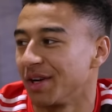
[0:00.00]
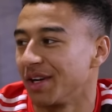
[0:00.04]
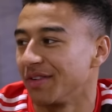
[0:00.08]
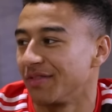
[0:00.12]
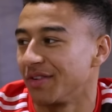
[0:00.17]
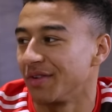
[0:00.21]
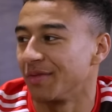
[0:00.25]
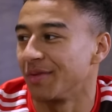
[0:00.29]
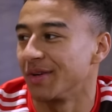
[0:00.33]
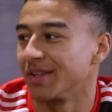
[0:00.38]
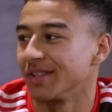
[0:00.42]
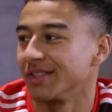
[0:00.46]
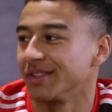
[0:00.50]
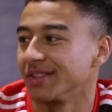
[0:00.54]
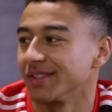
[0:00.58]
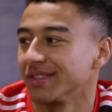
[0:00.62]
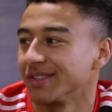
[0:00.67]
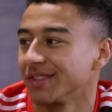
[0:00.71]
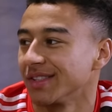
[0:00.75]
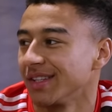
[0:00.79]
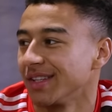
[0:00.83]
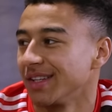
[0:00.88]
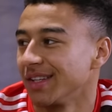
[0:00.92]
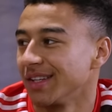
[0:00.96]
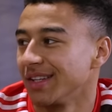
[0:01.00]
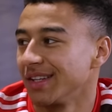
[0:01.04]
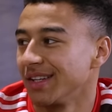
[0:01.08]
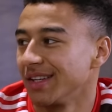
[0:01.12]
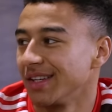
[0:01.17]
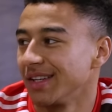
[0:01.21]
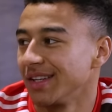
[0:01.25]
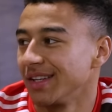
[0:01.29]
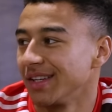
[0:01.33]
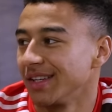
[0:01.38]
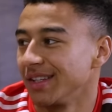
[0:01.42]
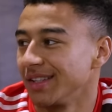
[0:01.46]
But if I you mean, wins... I guess that comes with
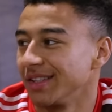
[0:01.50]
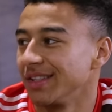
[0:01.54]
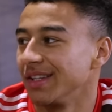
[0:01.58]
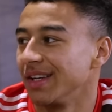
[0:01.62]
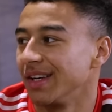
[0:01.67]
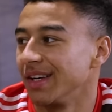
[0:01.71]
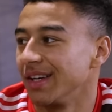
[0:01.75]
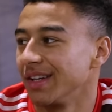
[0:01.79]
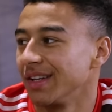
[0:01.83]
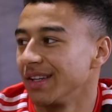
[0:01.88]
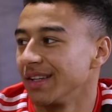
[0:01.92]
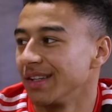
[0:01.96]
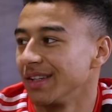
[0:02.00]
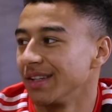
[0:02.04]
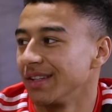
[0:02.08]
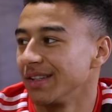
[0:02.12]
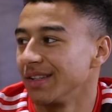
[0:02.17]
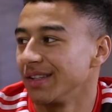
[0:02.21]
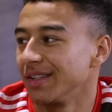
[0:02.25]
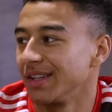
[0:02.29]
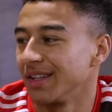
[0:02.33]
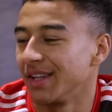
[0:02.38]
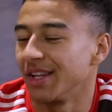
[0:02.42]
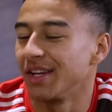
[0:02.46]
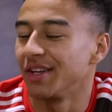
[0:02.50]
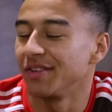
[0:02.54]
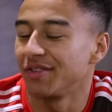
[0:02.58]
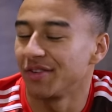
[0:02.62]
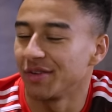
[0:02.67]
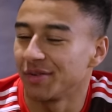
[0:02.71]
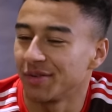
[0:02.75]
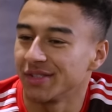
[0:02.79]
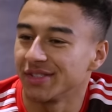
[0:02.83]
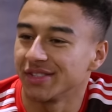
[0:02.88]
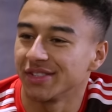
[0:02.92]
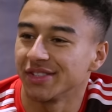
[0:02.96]
passion though. Yeah. And then if he
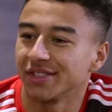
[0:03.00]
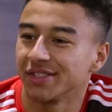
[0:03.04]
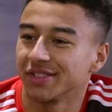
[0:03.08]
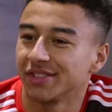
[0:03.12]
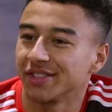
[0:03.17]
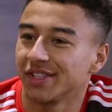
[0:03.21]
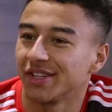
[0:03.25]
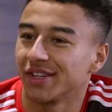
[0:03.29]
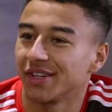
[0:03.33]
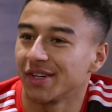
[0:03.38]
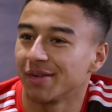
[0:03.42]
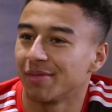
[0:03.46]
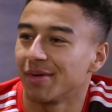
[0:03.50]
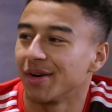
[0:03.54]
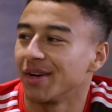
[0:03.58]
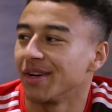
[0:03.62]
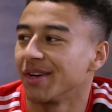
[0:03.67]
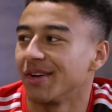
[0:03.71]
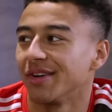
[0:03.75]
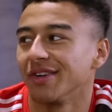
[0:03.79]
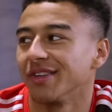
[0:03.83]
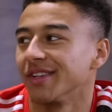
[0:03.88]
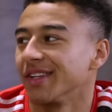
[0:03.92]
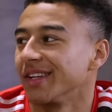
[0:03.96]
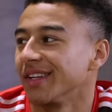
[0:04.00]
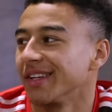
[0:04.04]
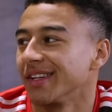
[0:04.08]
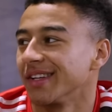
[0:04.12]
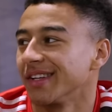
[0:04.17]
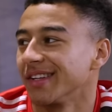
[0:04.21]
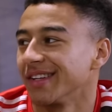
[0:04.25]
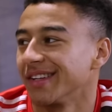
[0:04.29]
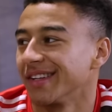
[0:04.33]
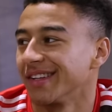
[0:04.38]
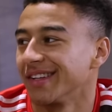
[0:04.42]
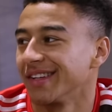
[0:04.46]
wins, he'll talk about it all day.
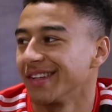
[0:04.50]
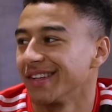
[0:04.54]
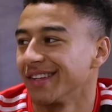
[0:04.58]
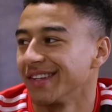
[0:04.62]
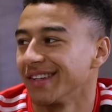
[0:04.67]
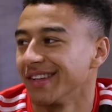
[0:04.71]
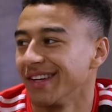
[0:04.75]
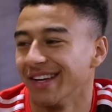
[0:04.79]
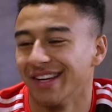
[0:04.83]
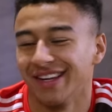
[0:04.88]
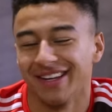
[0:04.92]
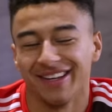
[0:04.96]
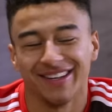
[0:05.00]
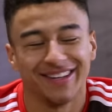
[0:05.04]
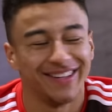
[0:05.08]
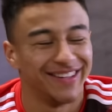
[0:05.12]
Oh.